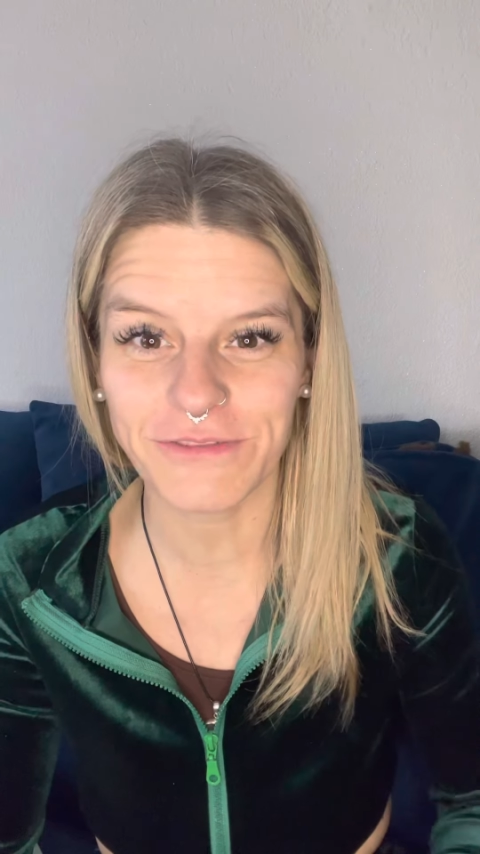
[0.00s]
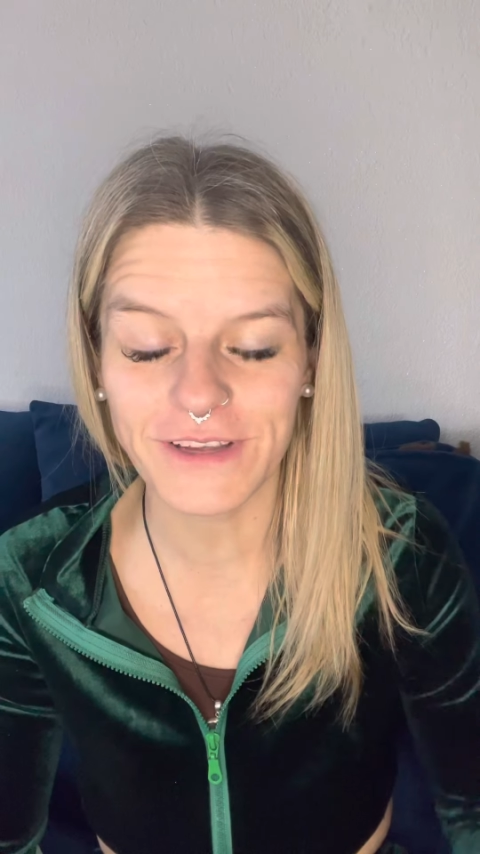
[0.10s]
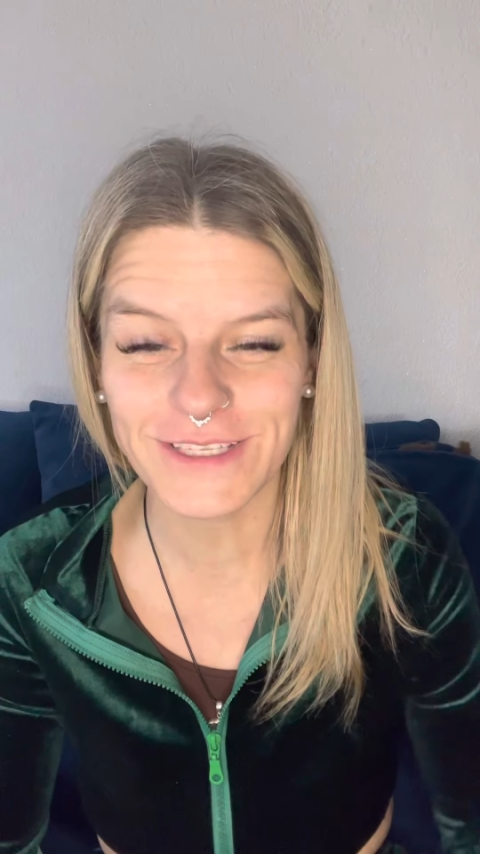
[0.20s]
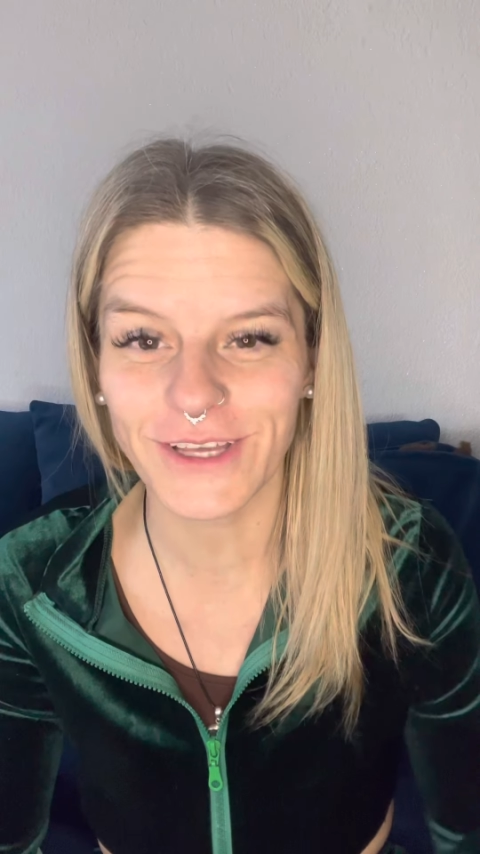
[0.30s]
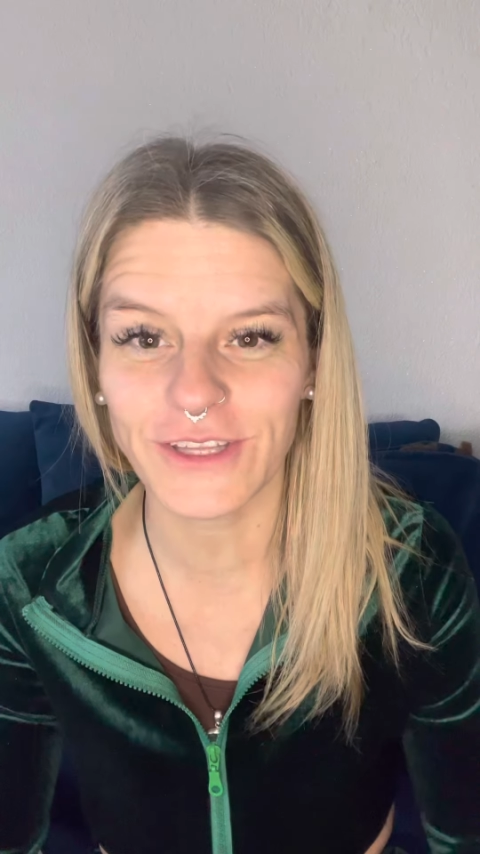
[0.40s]

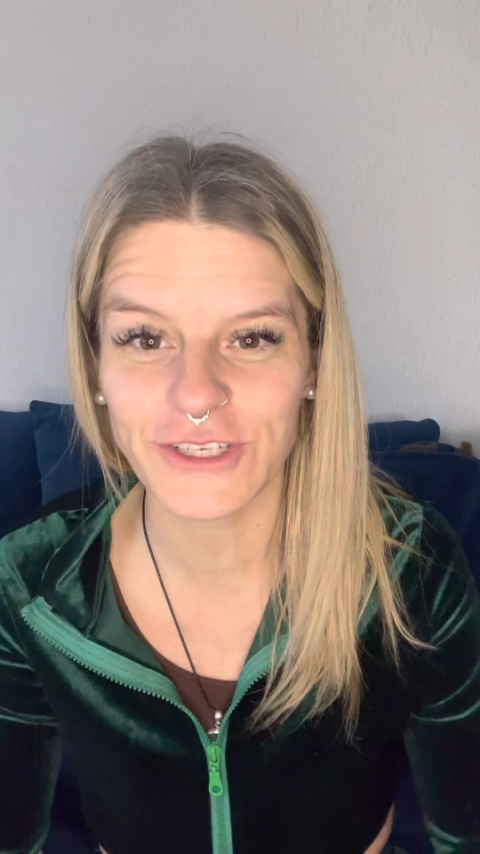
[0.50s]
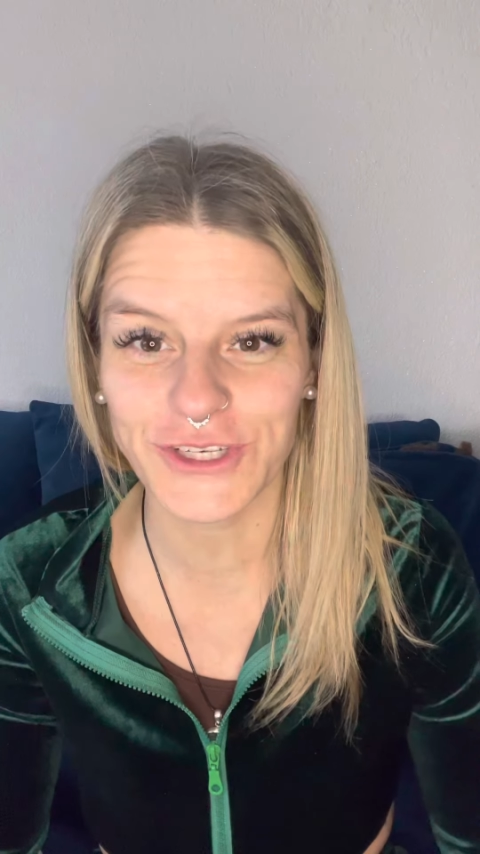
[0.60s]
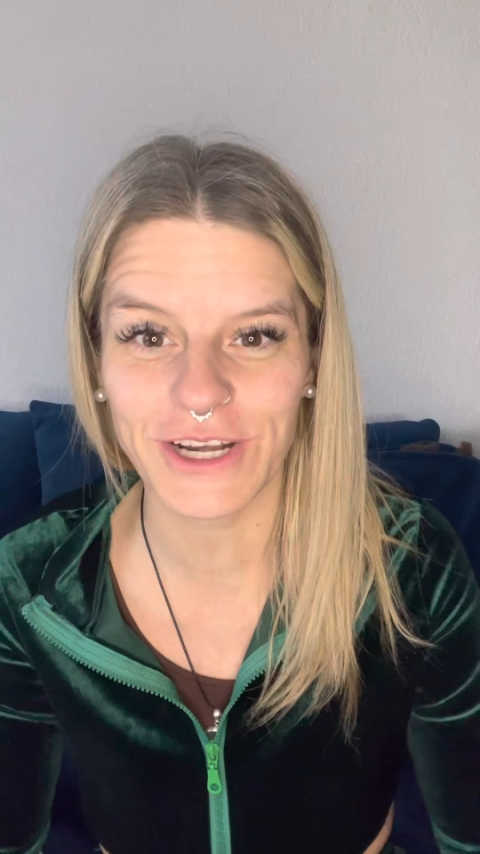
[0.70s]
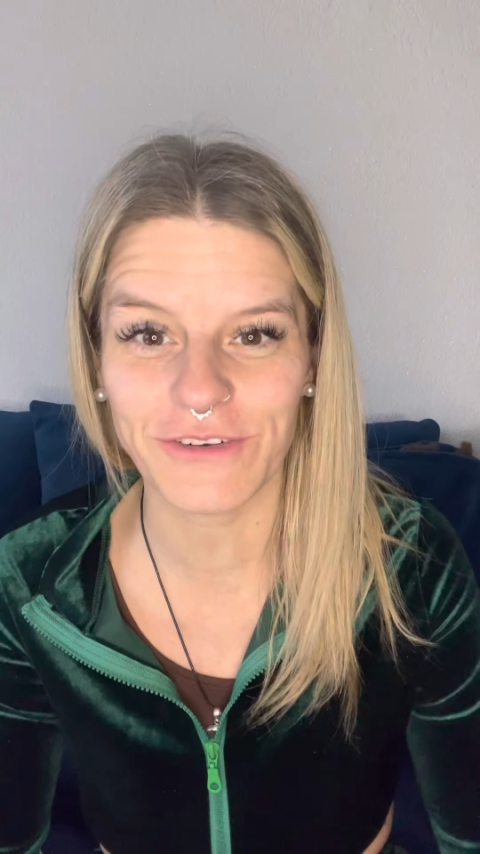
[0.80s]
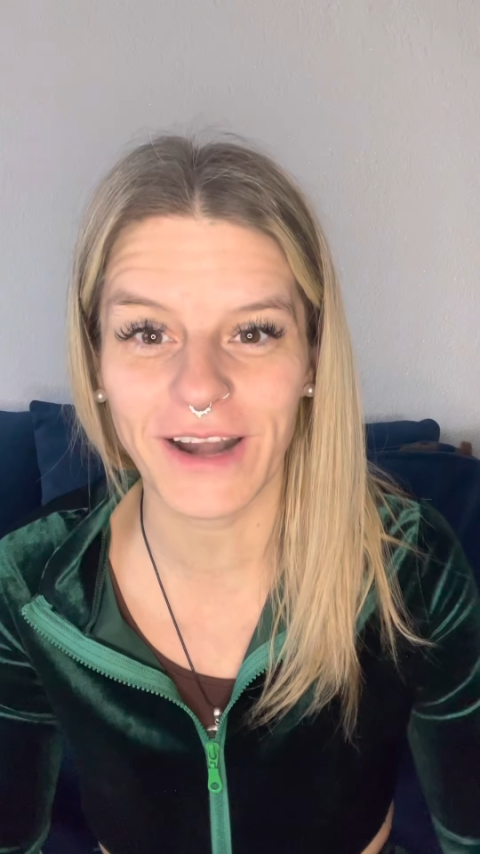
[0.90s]
fix all the
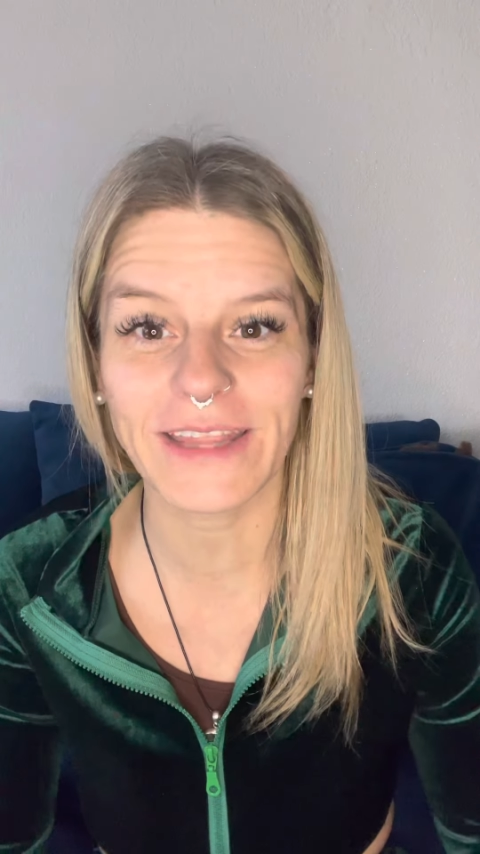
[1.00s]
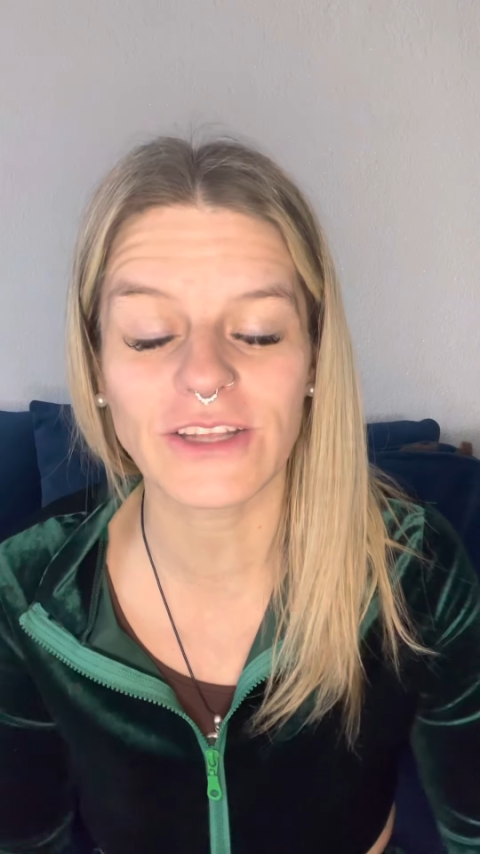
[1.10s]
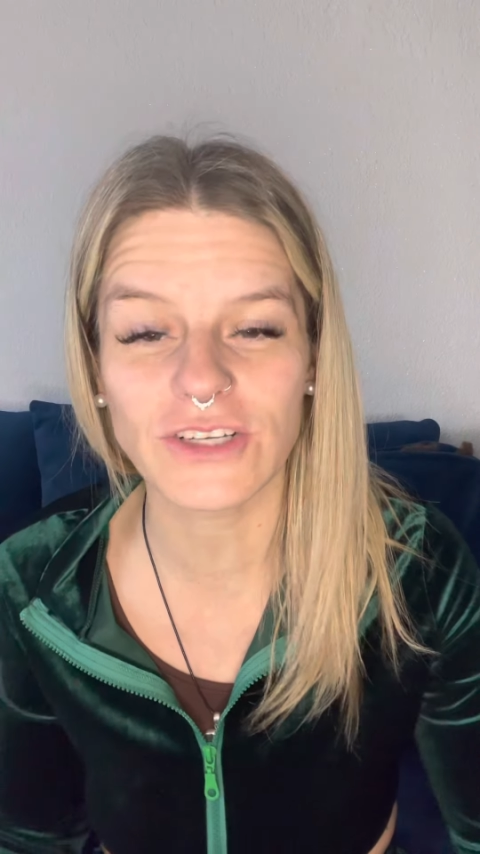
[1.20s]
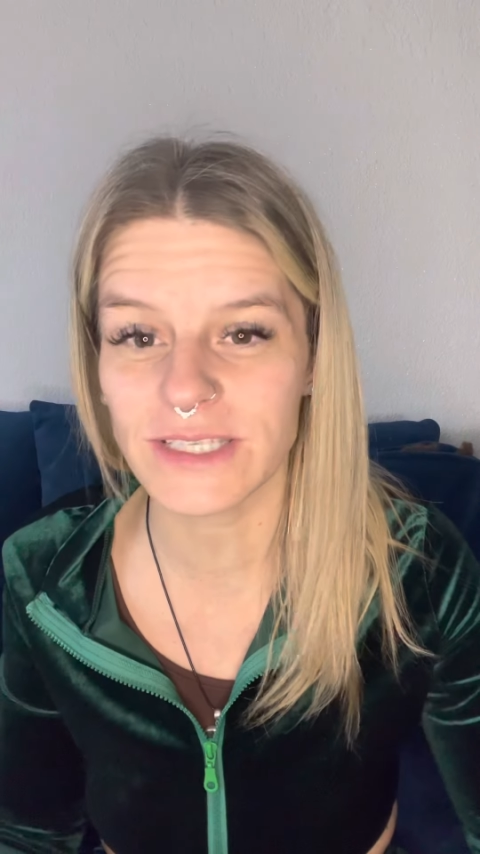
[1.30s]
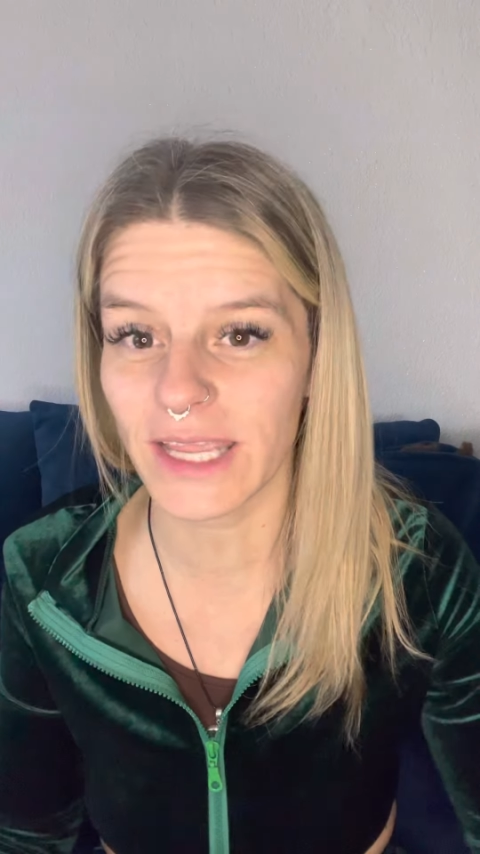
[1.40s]
shit right they're just